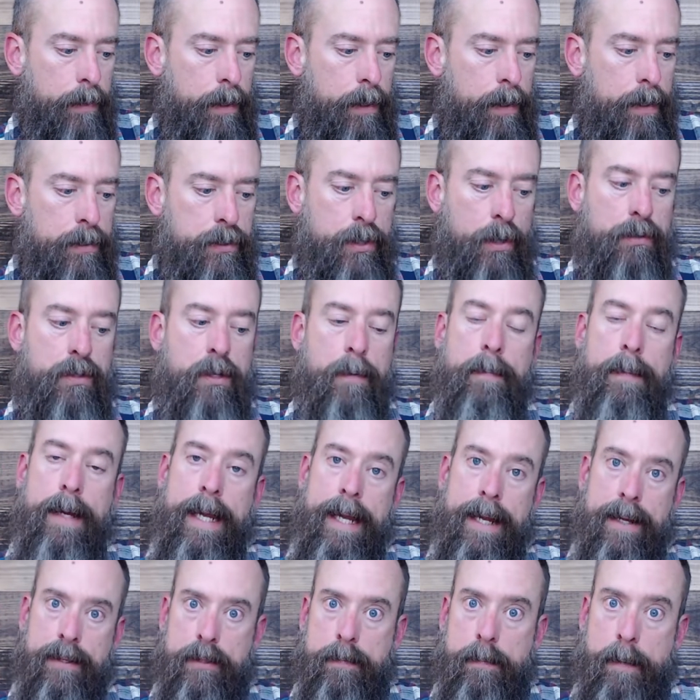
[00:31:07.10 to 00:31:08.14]
So to
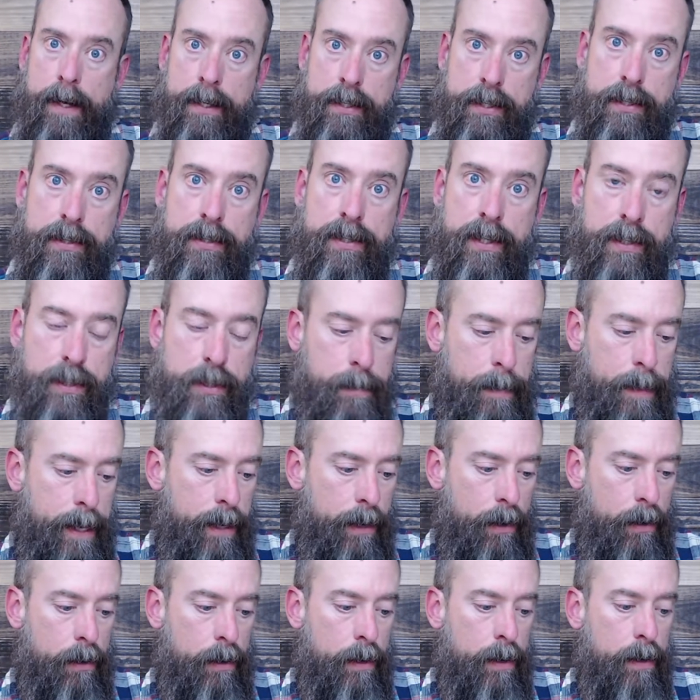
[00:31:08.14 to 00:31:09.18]
me, as much as this may
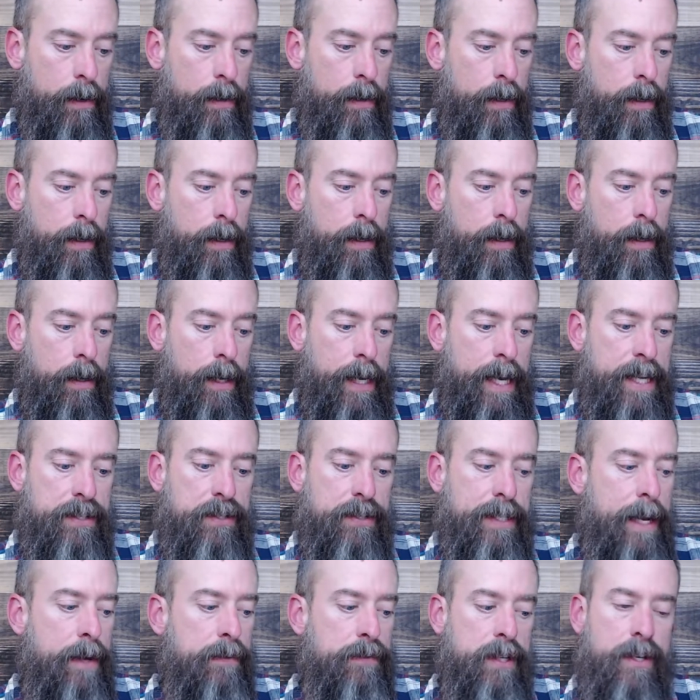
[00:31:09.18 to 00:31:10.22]
hurt, it
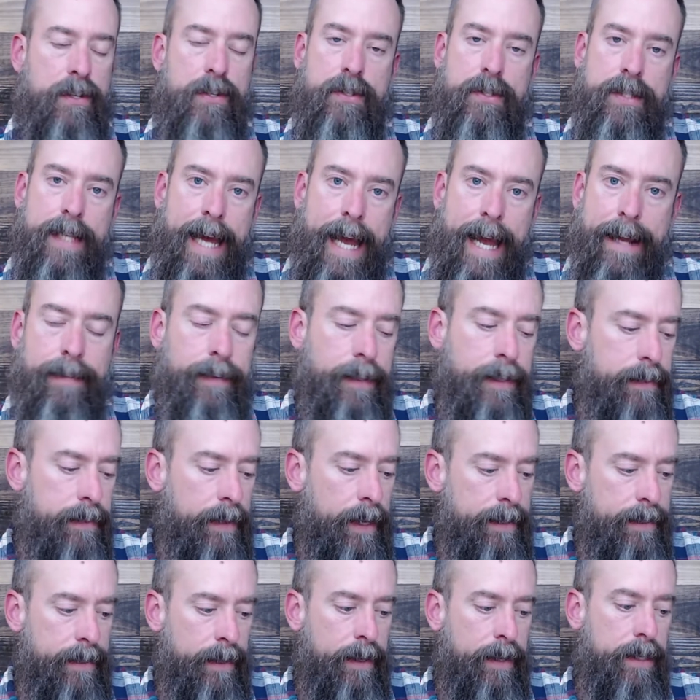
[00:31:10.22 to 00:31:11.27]
sounds exactly like
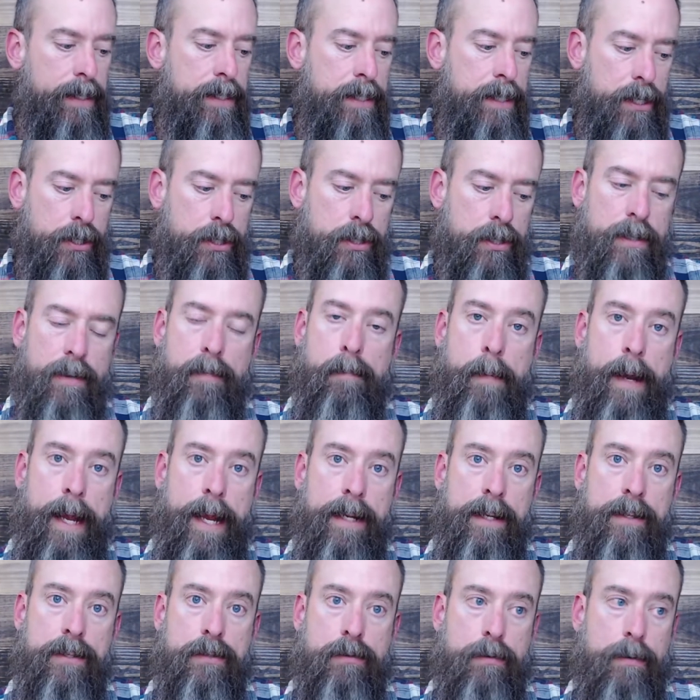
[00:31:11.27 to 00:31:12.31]
the condition of
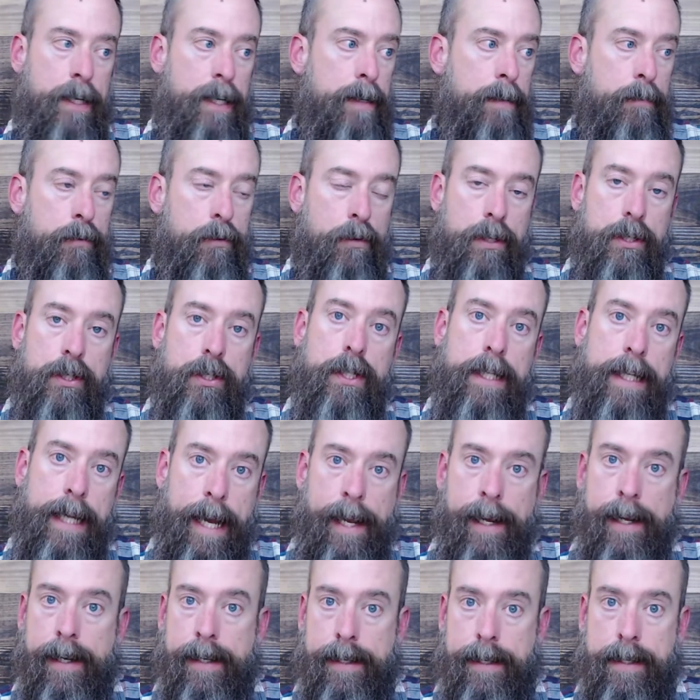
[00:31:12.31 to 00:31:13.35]
mainstream
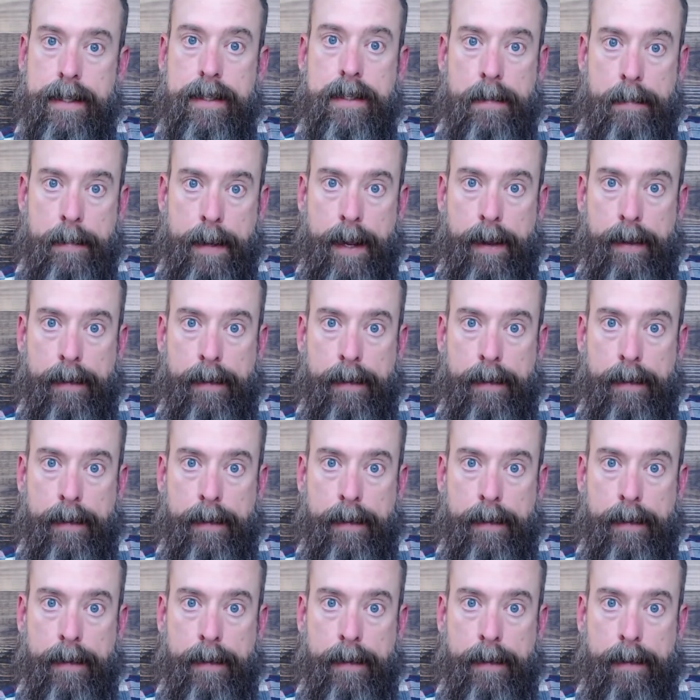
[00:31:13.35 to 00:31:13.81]
Christianity to me.